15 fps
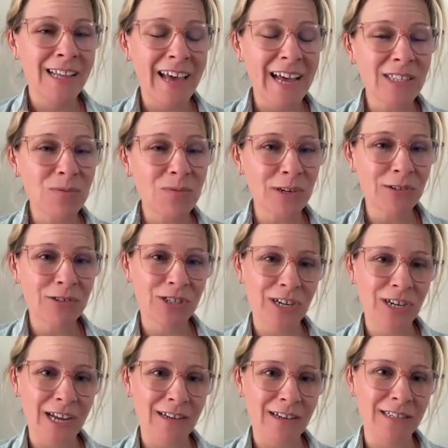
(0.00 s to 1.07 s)
that's where your
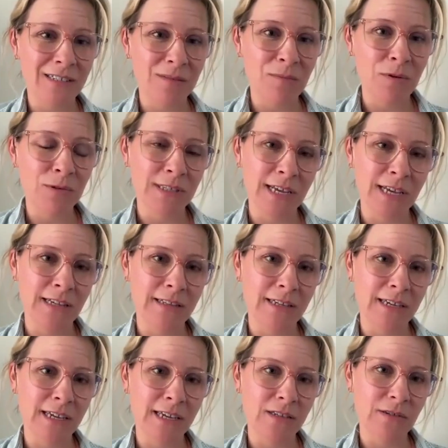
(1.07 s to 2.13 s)
child is most
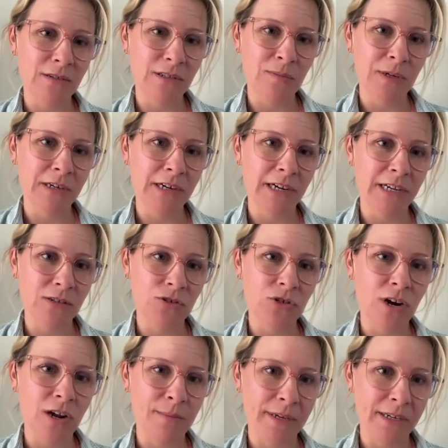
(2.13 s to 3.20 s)
likely to experience
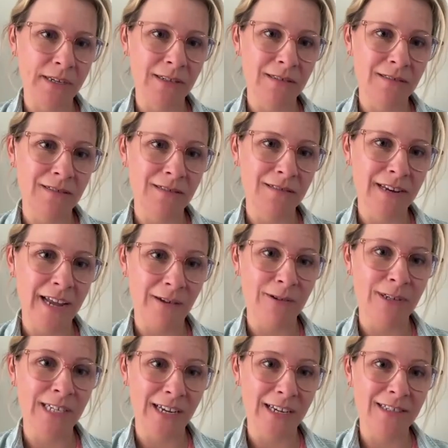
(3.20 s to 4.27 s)
trauma
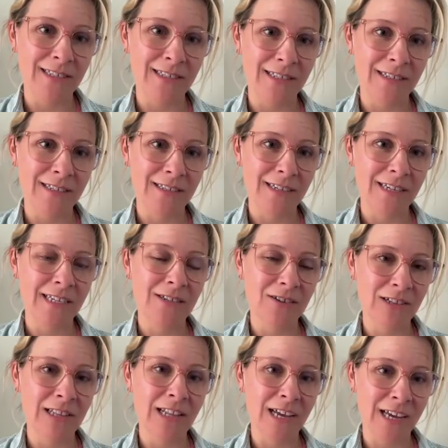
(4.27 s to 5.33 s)
nowadays, is
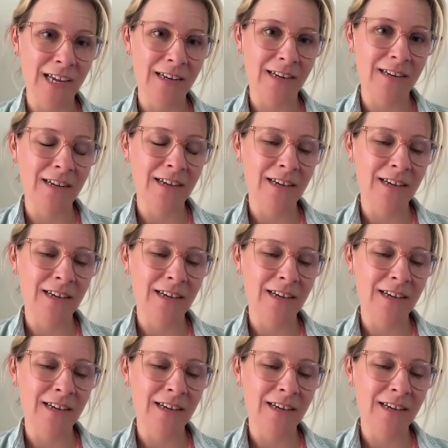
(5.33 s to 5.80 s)
online.